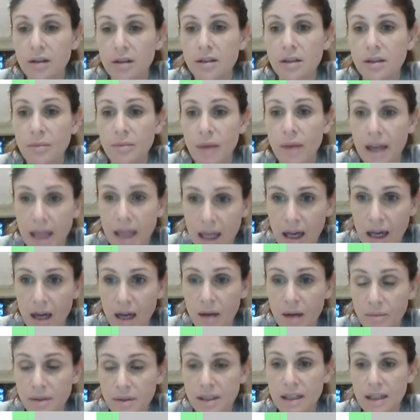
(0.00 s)
to make it
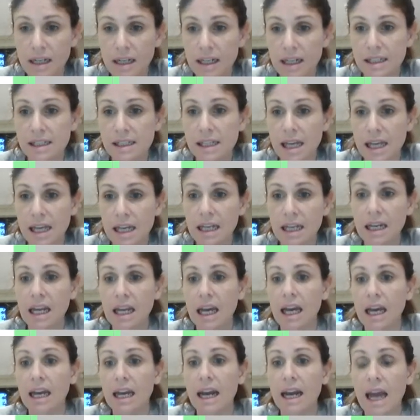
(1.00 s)
up to the next 10,
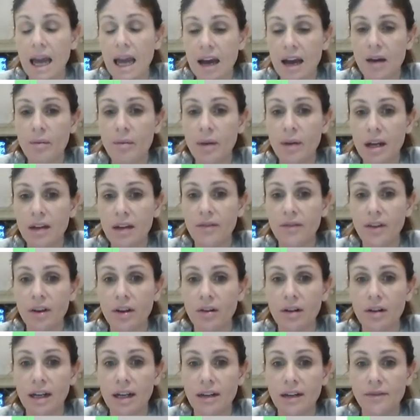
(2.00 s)
and how many have I
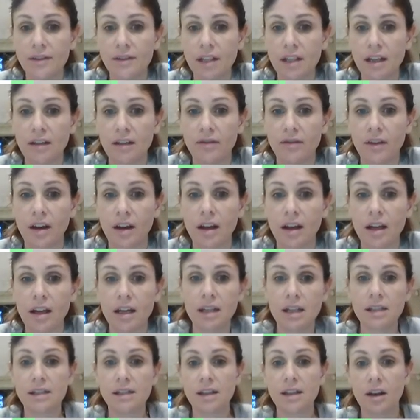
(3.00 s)
got left over?
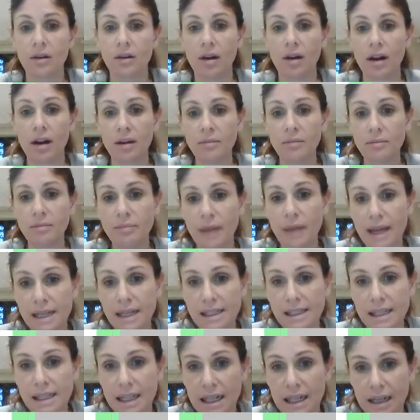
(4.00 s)
So I'm
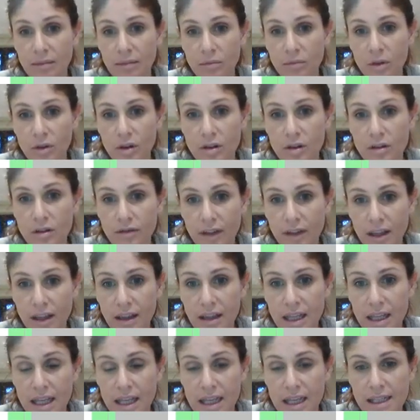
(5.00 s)
basically
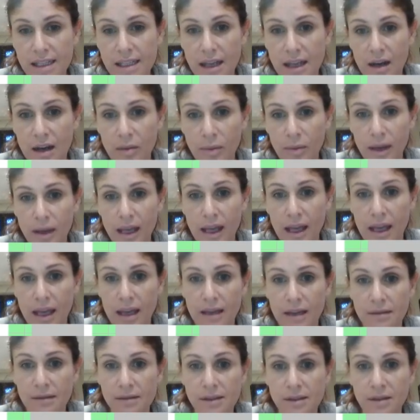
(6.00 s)
moving these up
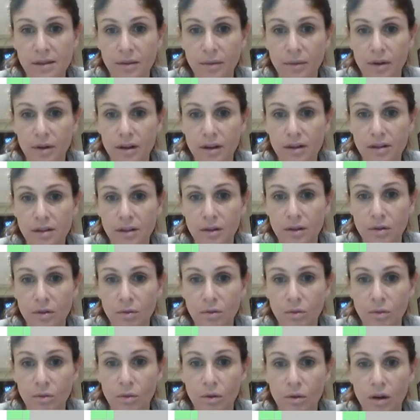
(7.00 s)
here. So I'm going to
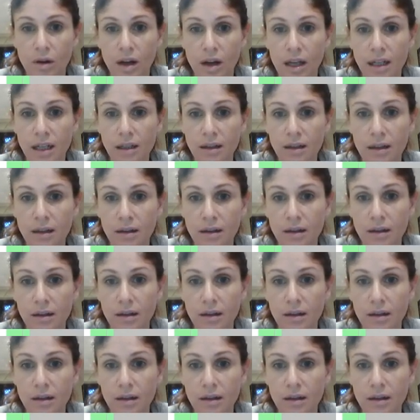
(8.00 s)
do 1,